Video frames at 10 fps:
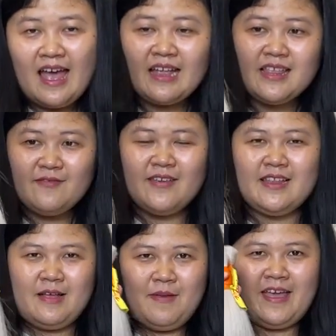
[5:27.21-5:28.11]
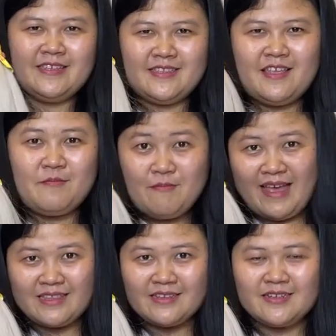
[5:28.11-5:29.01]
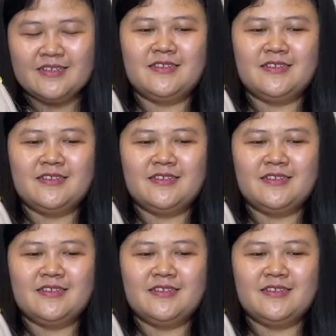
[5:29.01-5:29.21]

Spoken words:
I think Vietnam hair still better